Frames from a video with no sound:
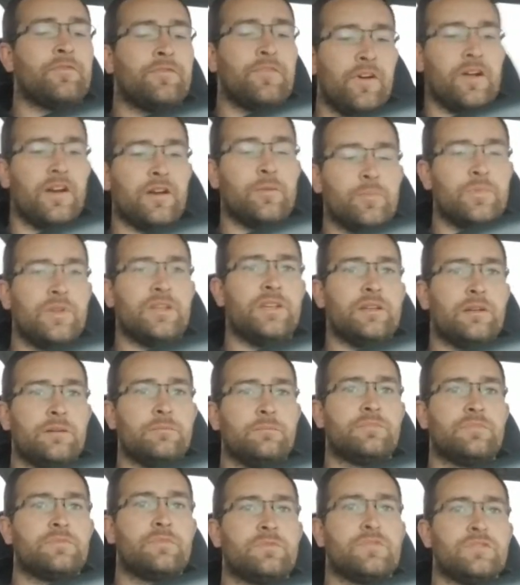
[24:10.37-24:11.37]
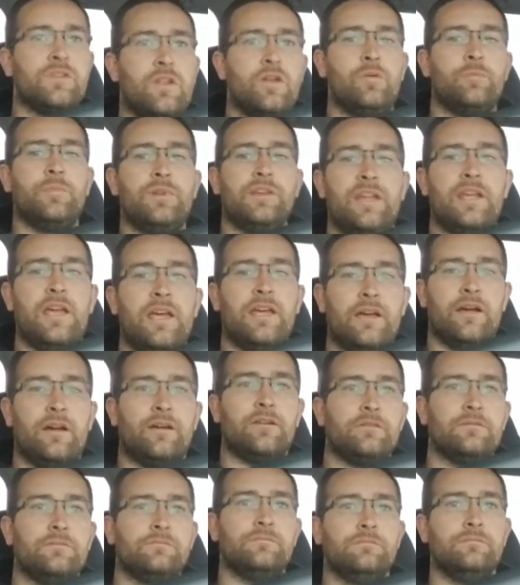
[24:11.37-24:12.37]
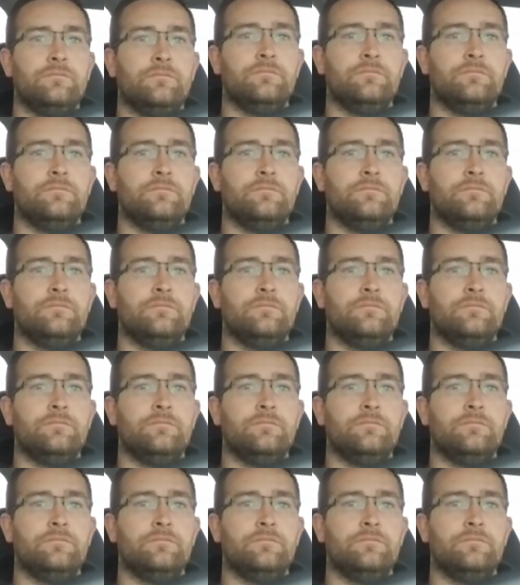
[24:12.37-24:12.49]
front of me and slow me down.